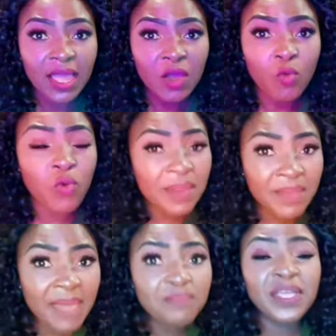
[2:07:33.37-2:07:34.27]

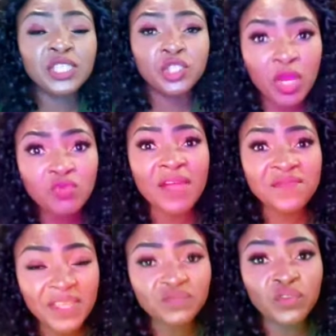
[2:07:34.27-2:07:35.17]
Women, be sure you are
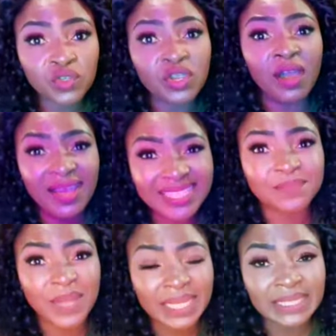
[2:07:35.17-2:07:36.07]
faithful to your
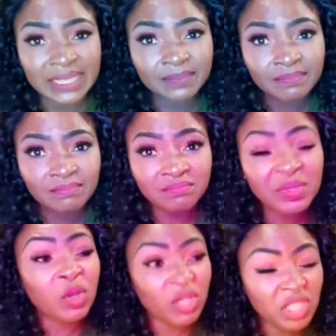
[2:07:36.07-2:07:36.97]
husband.
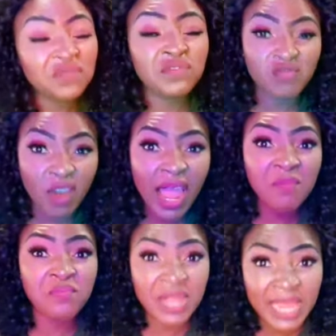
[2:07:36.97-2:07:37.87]
Because if you go
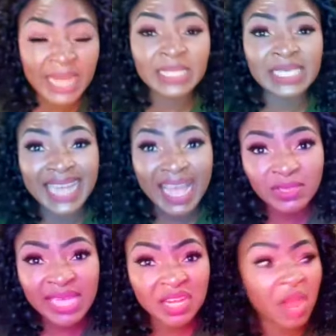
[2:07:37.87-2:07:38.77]
and bring anything
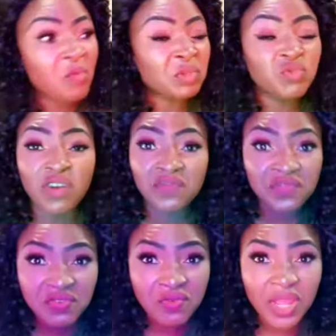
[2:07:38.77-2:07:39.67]
outside, up a two of
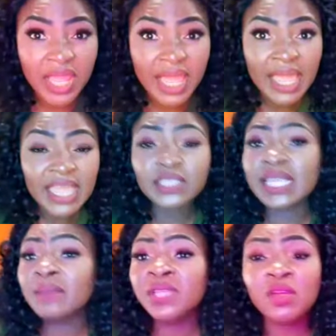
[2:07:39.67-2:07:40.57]
you,
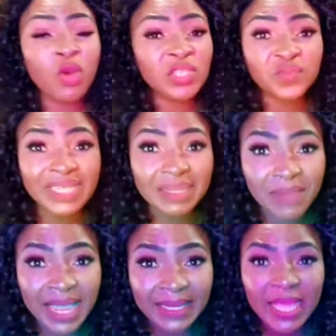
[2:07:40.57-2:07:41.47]
same thing goes for the
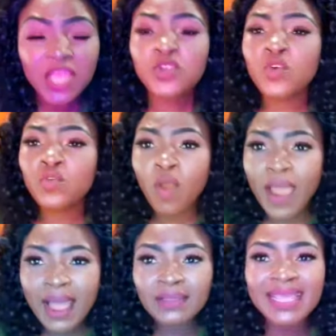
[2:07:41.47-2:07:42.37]
man. You go
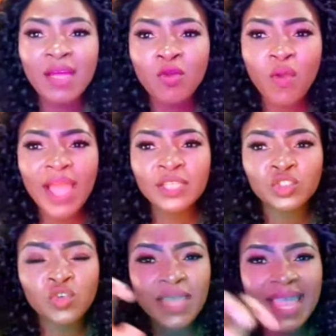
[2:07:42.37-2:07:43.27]
out and go and
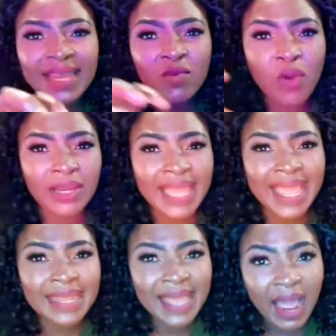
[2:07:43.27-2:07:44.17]
choke anyone
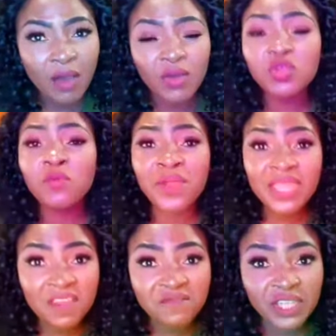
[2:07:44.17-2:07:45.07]
anyhow. You bring
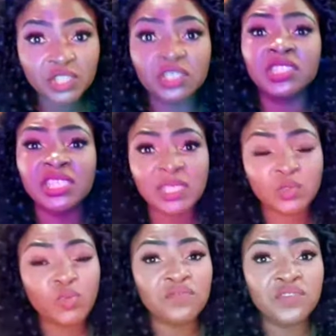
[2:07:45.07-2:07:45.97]
infection, it is the
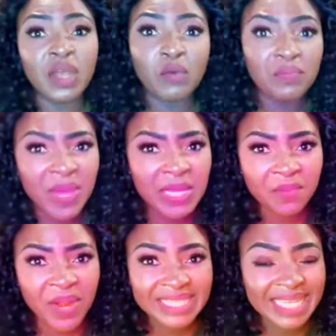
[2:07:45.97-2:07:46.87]
two of you that will pay the
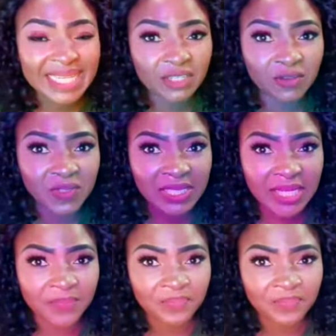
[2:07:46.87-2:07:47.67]
price at the end of the day.